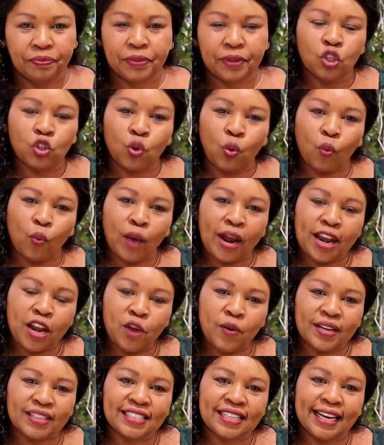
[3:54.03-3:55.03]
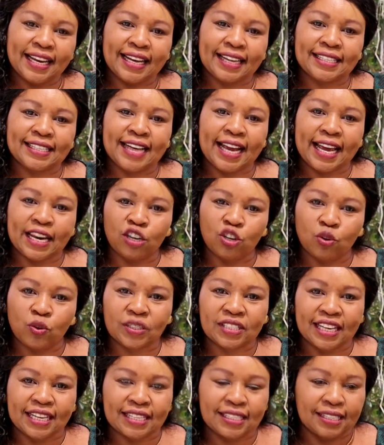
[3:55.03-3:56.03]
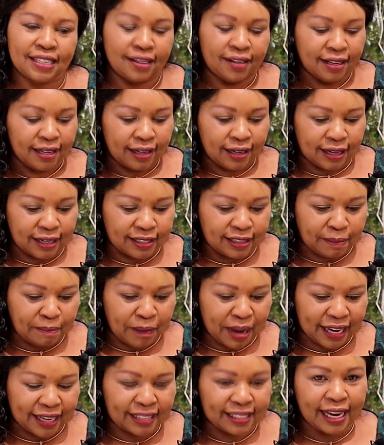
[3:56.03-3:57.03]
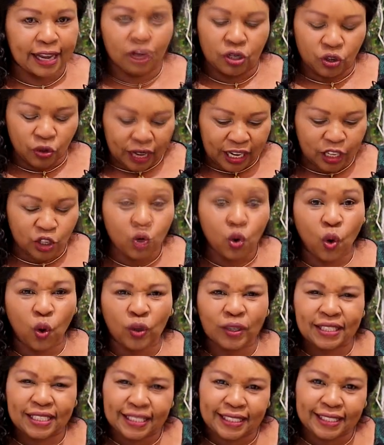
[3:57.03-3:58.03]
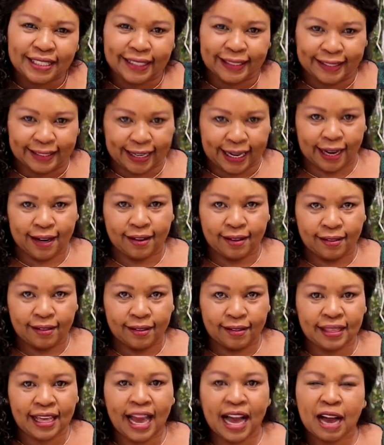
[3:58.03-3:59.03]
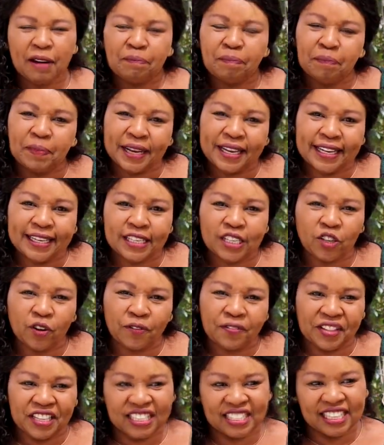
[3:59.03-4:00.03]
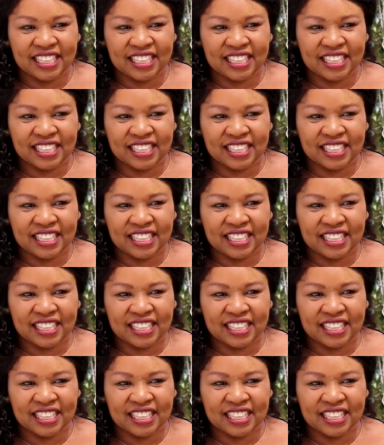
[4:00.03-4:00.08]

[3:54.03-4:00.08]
So when you are selecting endorsers, as a marketer, you need to consider the ability of this